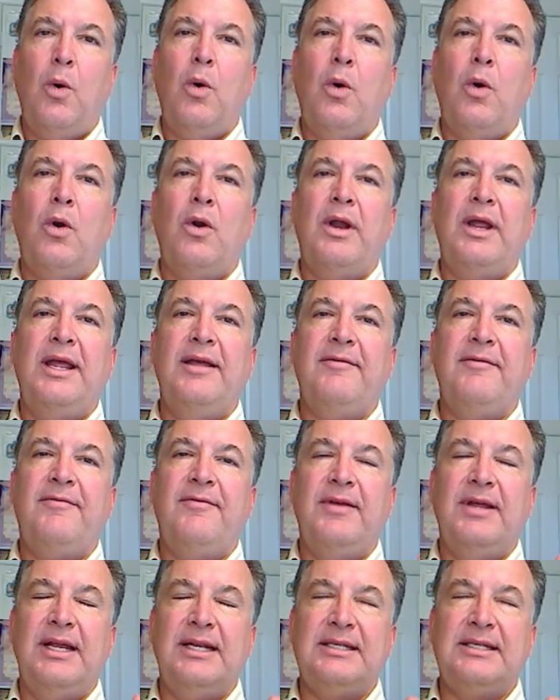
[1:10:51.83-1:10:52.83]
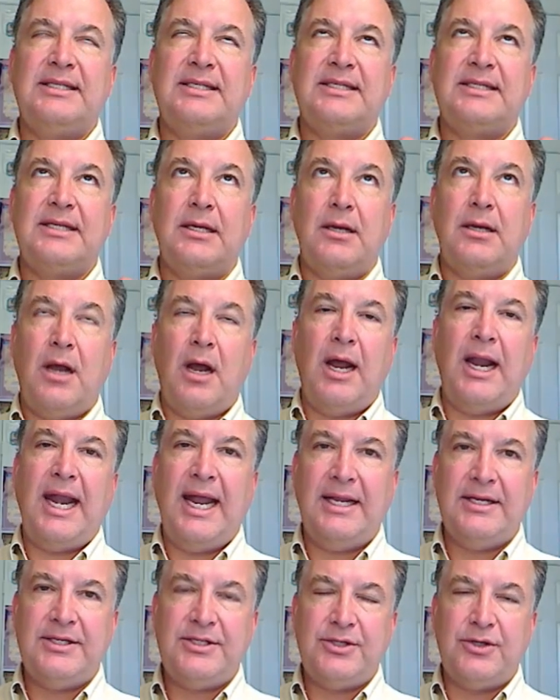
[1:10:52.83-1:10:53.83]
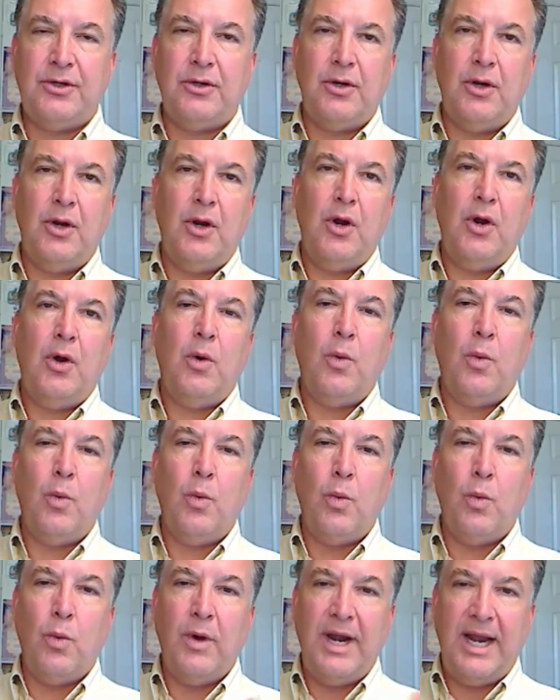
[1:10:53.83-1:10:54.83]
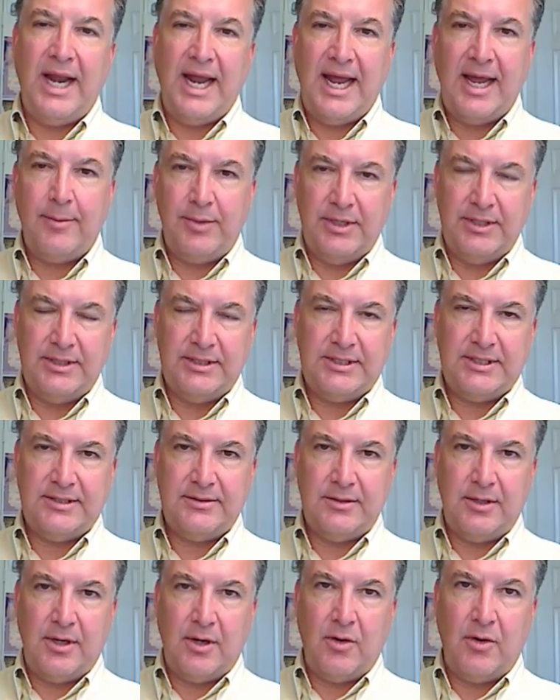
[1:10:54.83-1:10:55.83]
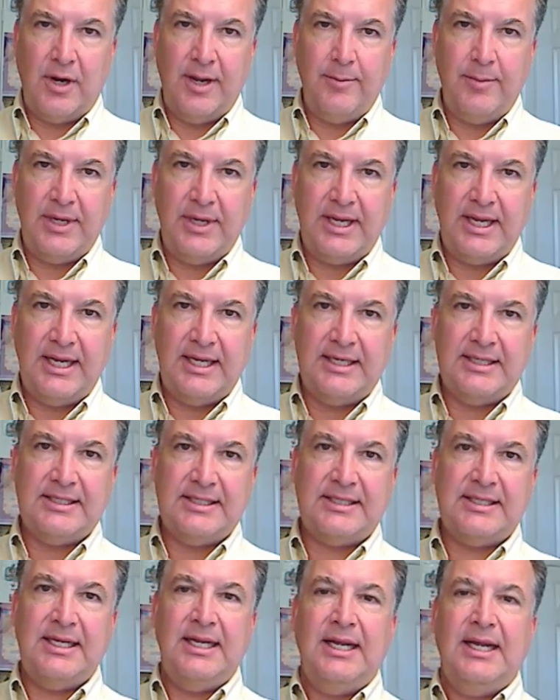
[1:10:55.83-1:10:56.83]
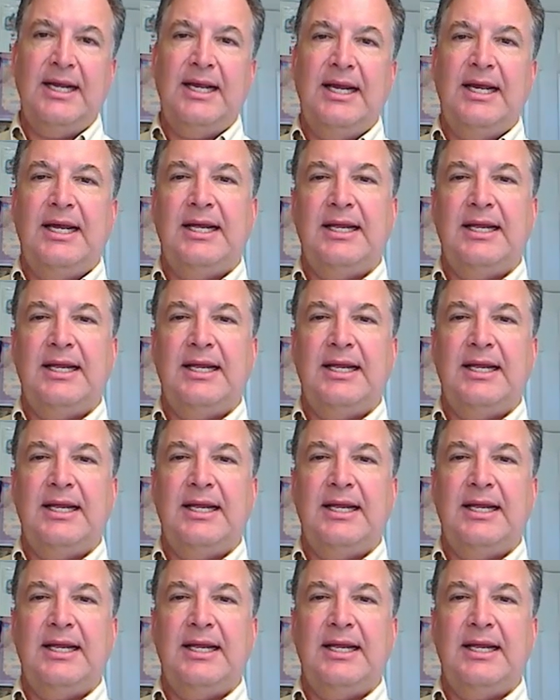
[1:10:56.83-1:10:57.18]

or if it's not answered, what happens, all right? Because